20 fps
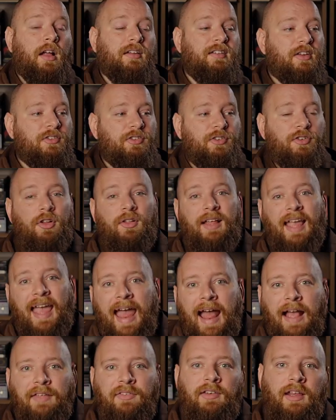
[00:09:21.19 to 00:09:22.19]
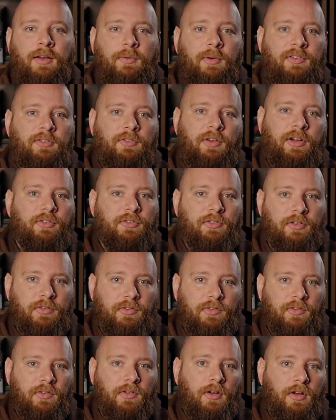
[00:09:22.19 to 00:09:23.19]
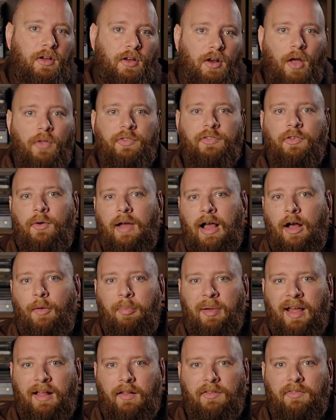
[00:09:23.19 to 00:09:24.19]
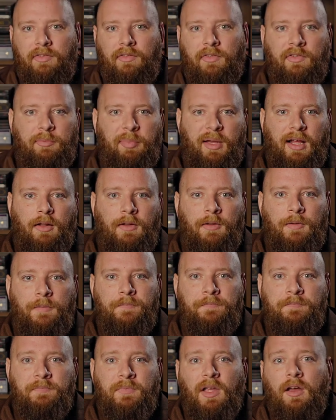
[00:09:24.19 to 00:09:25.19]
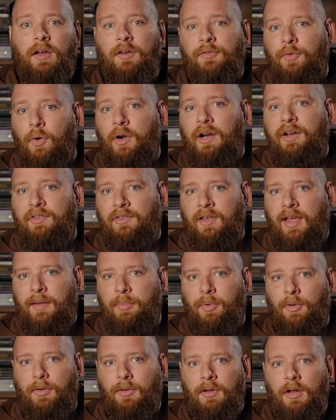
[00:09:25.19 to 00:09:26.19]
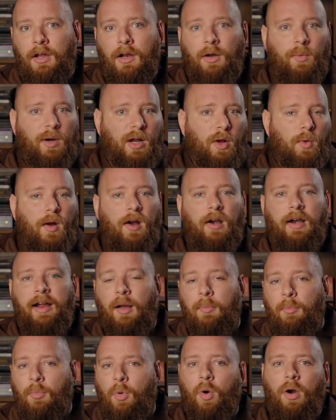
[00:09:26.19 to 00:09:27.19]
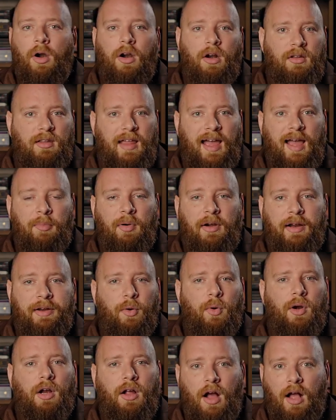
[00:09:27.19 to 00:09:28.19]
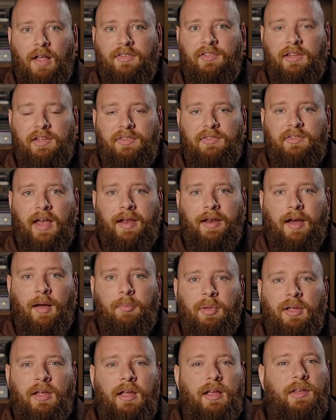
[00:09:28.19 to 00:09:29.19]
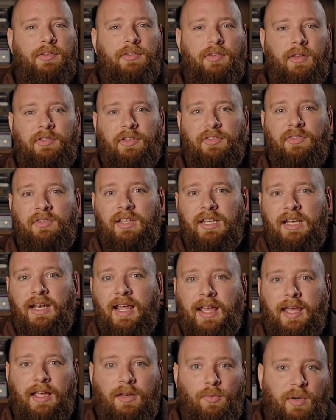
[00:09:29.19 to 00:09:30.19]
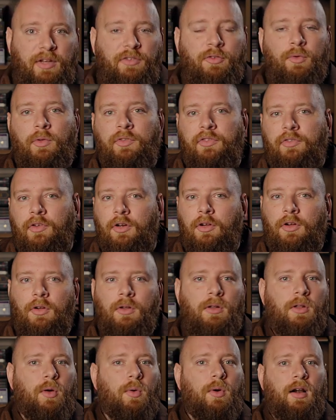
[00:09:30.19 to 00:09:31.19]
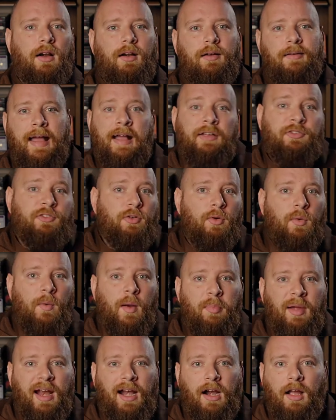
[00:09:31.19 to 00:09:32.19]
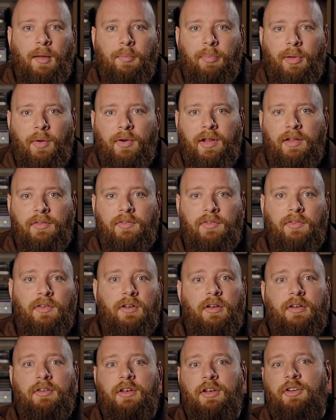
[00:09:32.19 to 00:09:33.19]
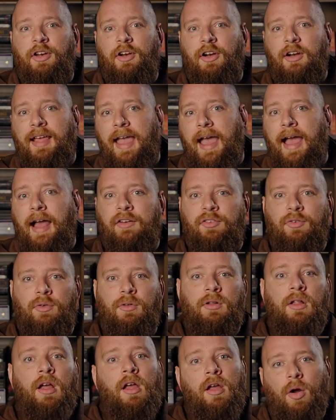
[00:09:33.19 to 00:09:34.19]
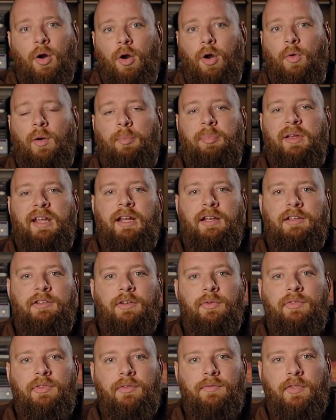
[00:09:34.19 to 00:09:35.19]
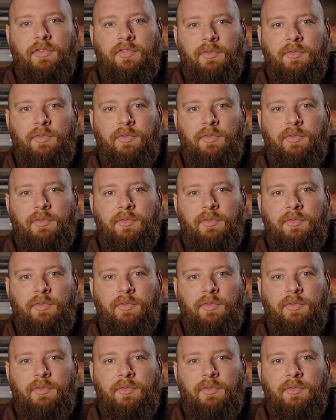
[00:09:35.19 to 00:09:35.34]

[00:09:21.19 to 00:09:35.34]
Additional casting restrictions could also help balance the spell. For example, requiring a more elaborate or costly setup, such as needing a ritual circle or extra repair components, could deter casual or repeated use of the